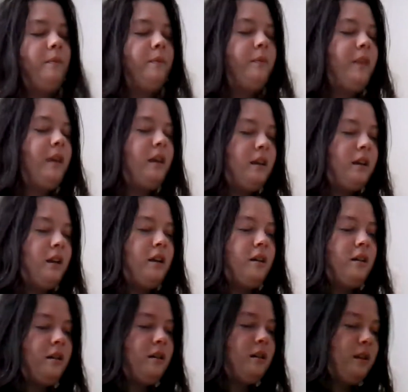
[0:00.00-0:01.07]
then
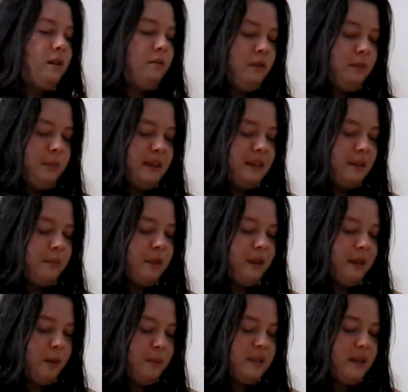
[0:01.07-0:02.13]
it would be something
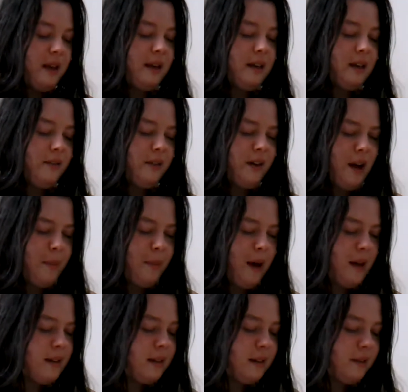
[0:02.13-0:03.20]
that was negative and not
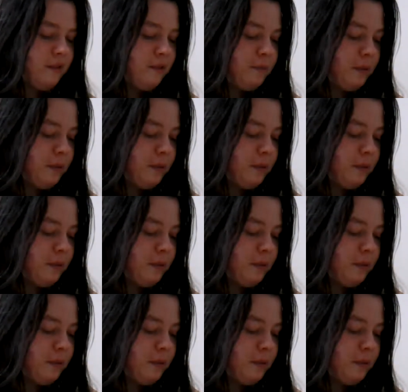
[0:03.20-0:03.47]
positive,